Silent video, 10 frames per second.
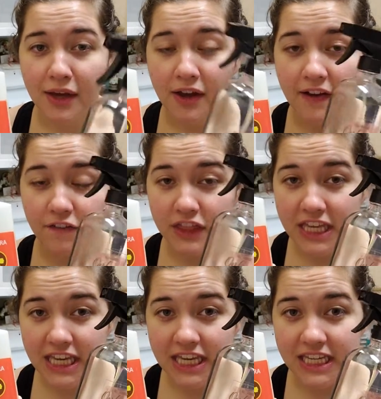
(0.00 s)
of
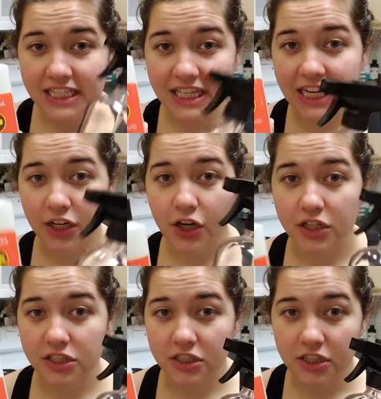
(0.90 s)
these, then it
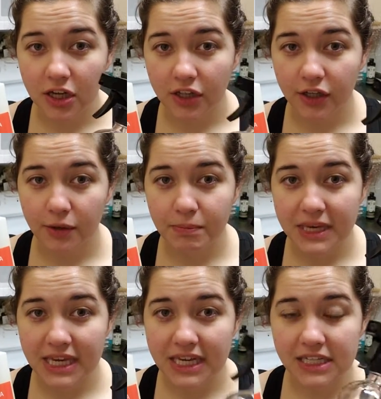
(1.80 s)
costs $1 a
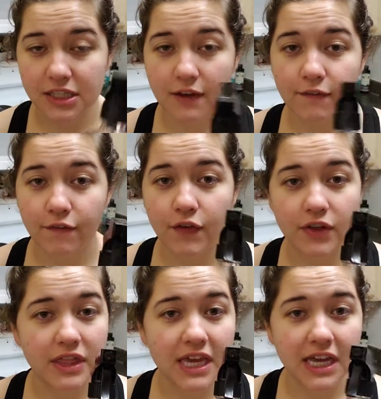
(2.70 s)
piece for
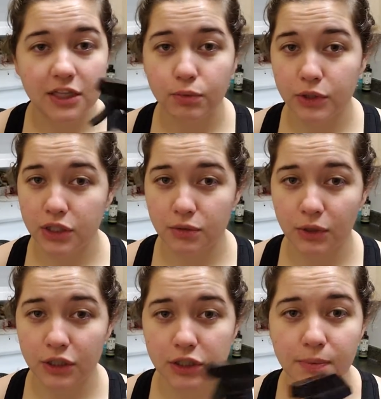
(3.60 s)
this, which is
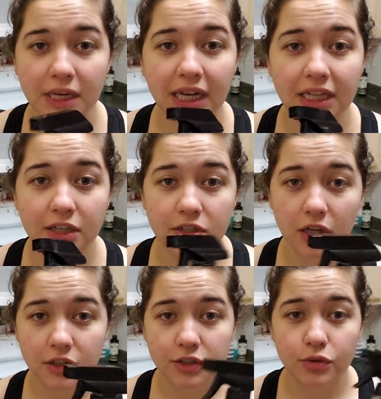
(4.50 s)
what you're spending at the
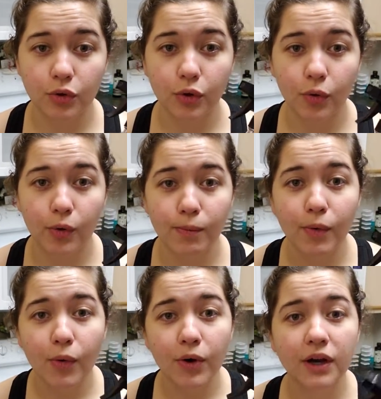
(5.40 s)
dollar store or
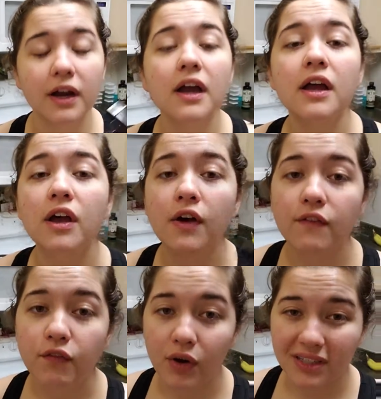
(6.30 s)
more
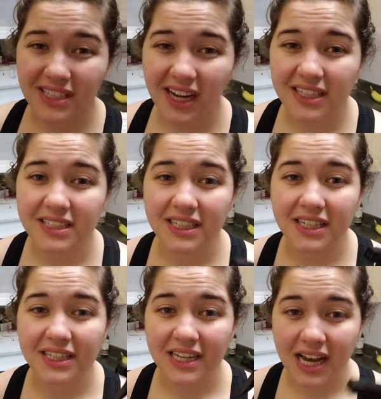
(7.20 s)
for a
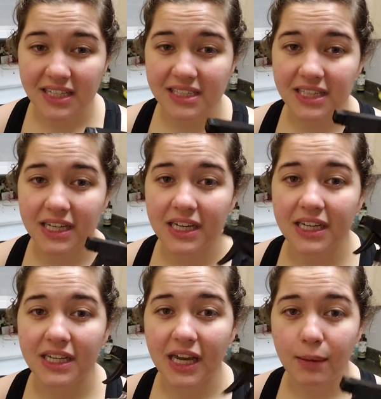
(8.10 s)
toxic,
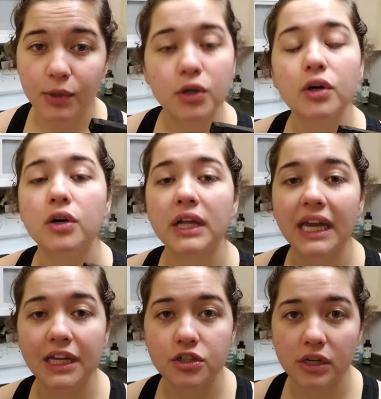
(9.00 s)
nasty chemical,
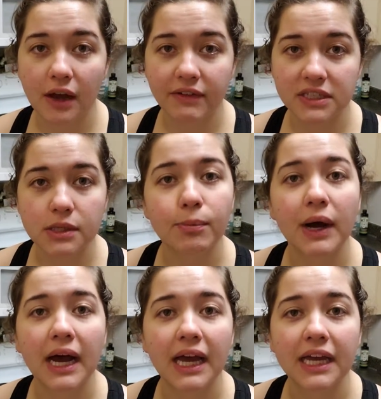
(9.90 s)
and you're having to
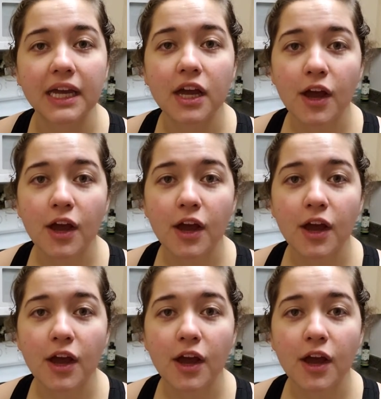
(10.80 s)
buy